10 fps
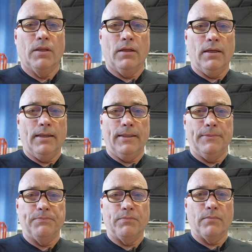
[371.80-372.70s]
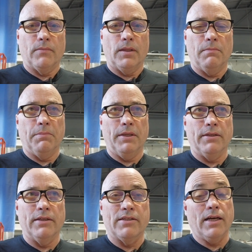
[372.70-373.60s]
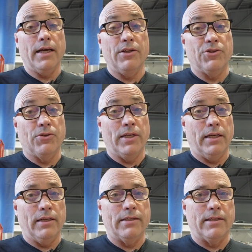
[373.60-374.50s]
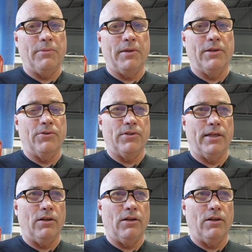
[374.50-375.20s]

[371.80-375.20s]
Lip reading: But the design is unique, and it's going to be interesting.